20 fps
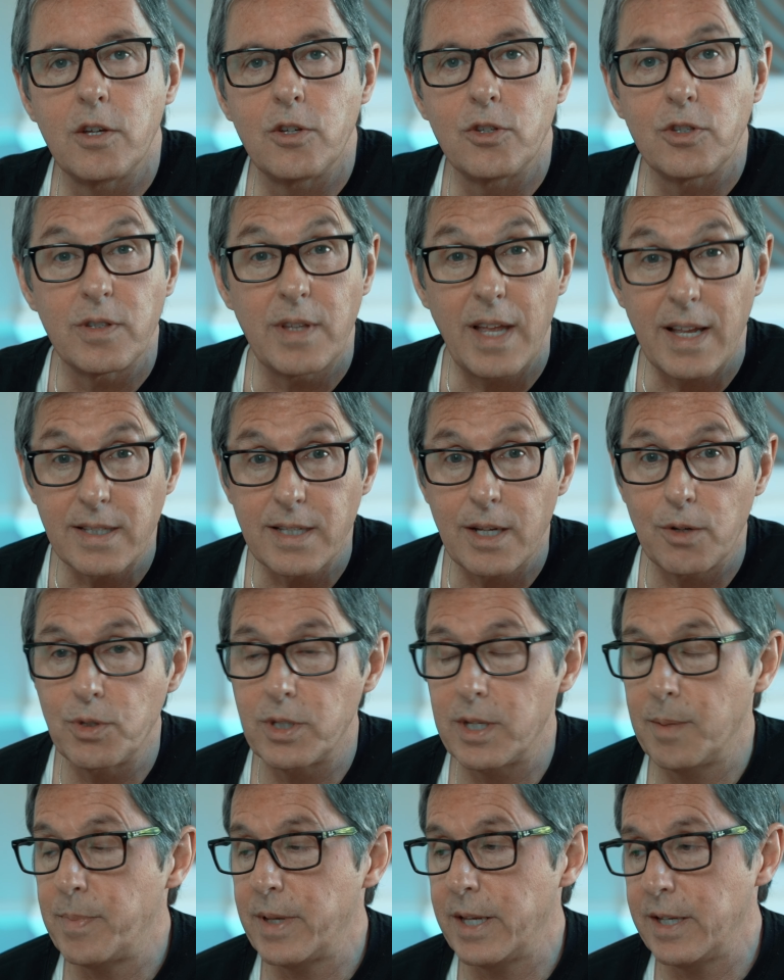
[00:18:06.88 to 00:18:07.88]
So that's how
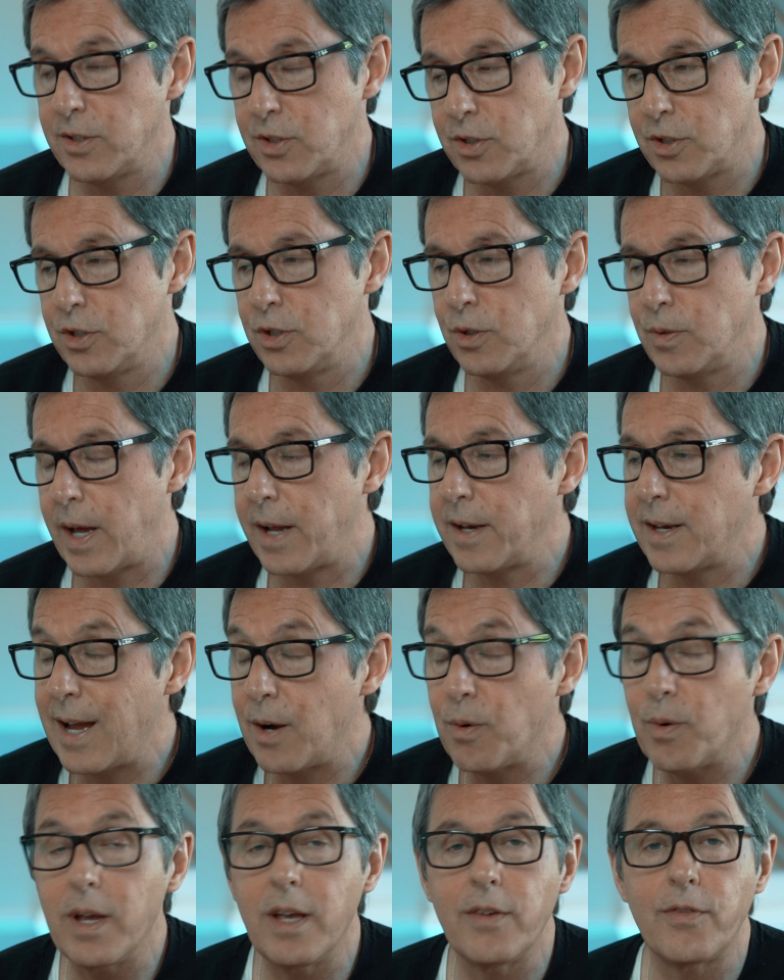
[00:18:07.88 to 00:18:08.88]
simple it is to do that.
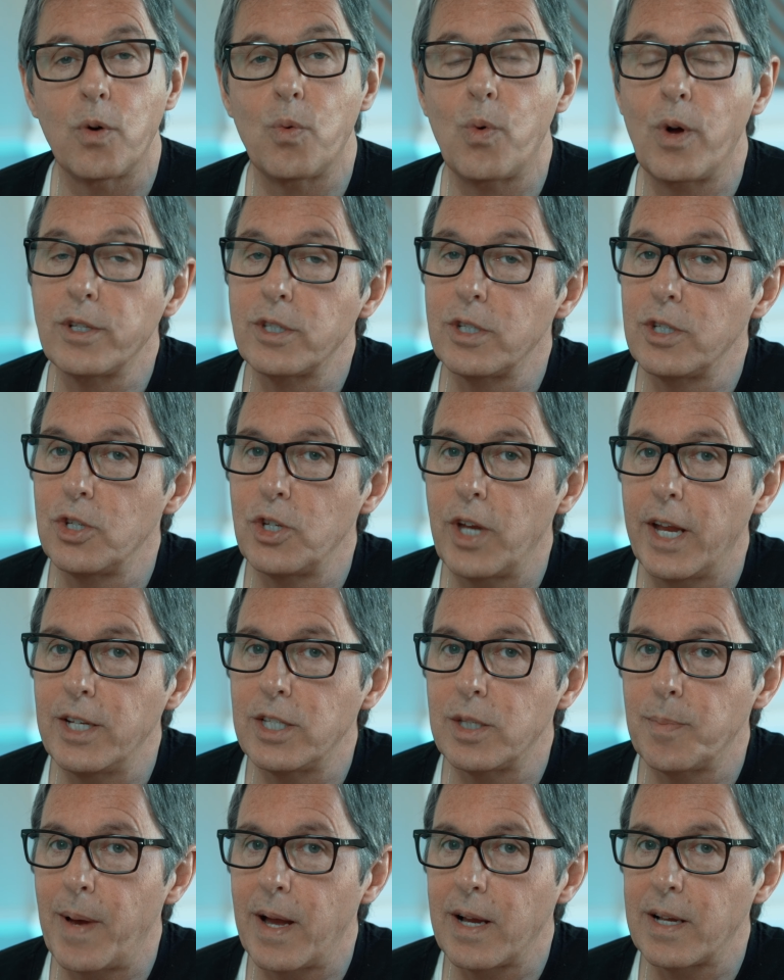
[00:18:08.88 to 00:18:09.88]
Now, if I wanted to change
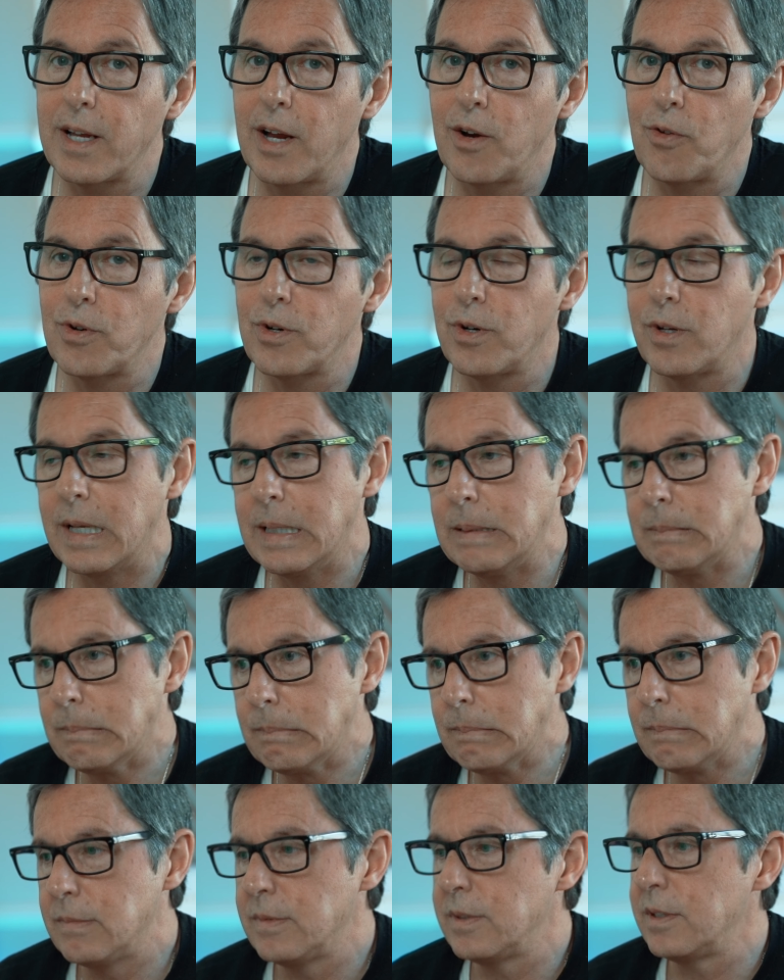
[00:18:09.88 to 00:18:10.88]
the background colour,
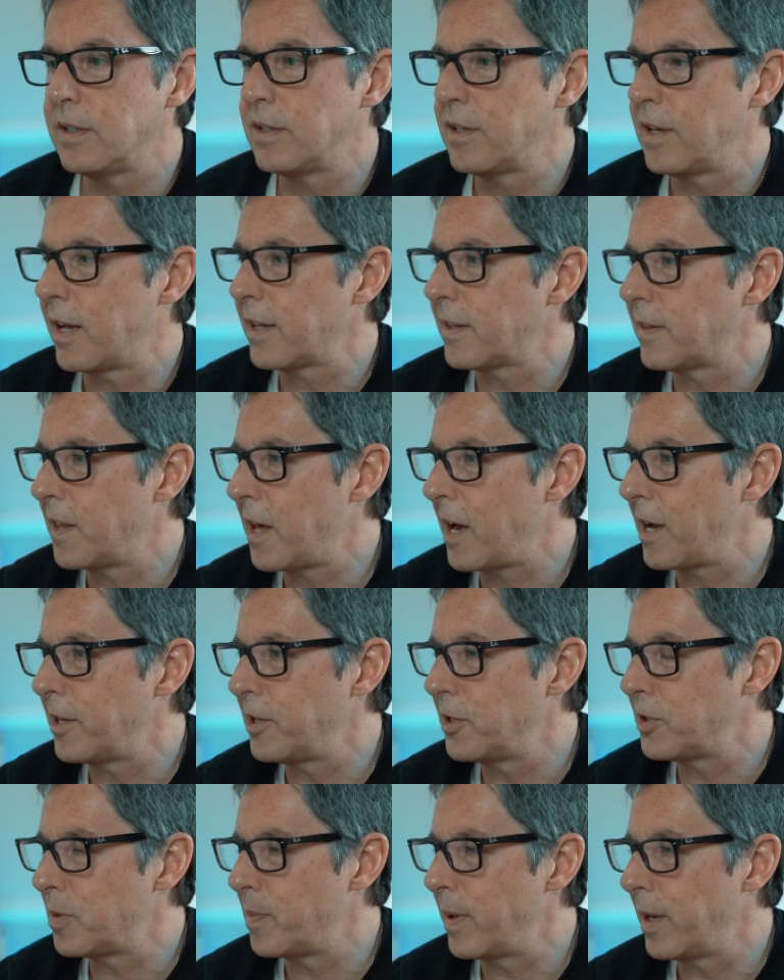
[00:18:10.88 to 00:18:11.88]
that
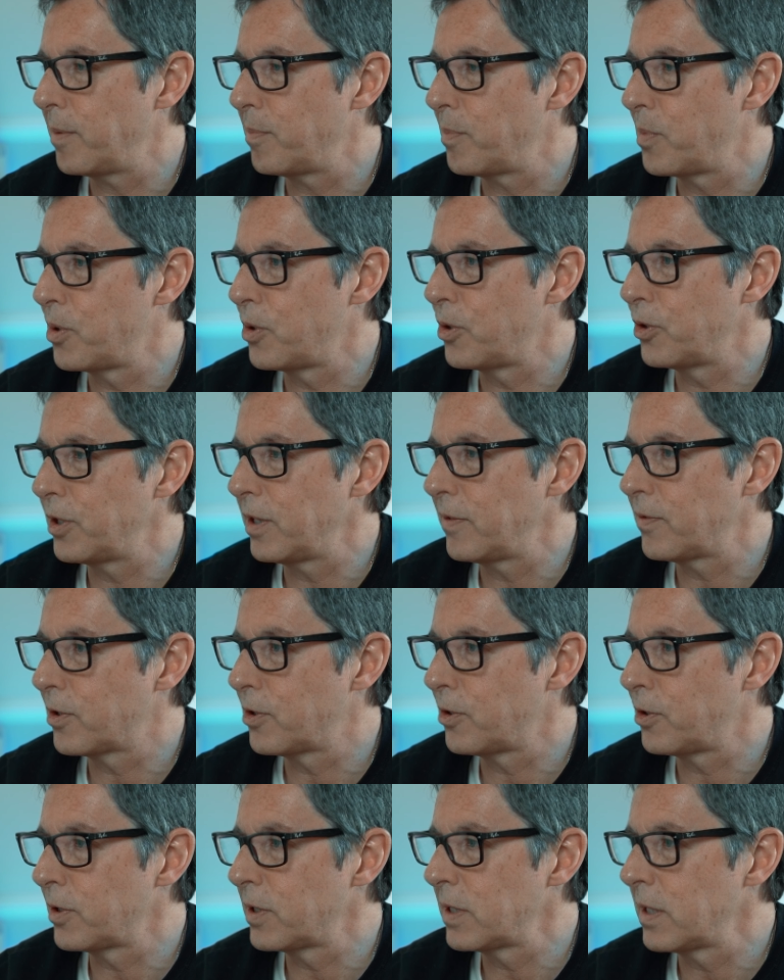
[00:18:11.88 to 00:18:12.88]
is a bit more
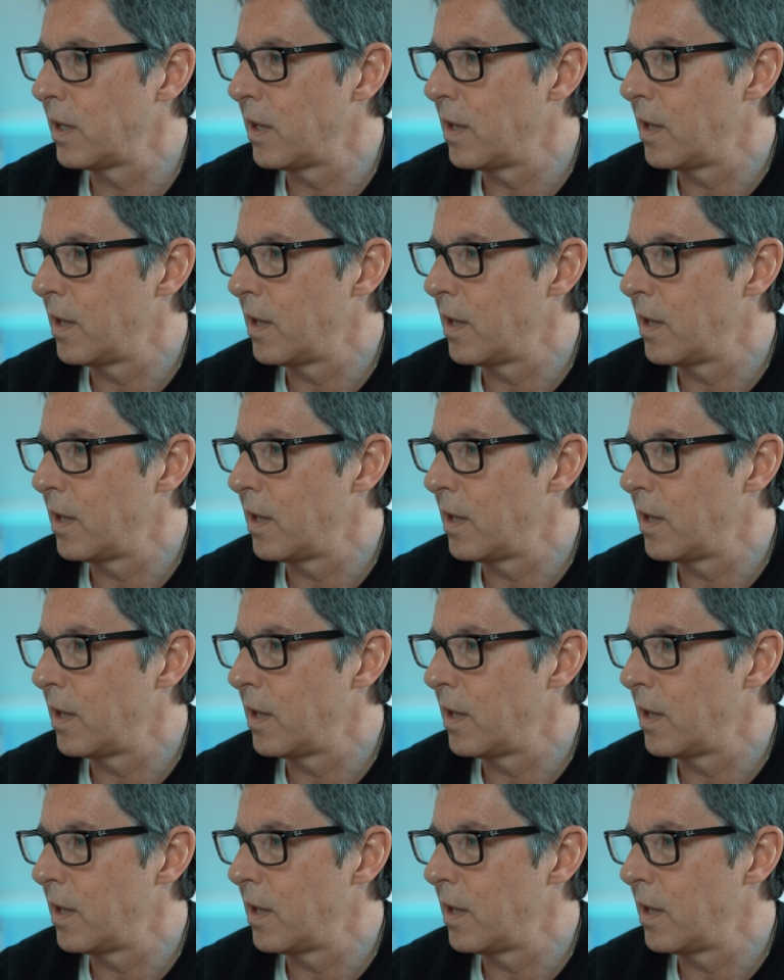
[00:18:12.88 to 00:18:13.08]
difficult.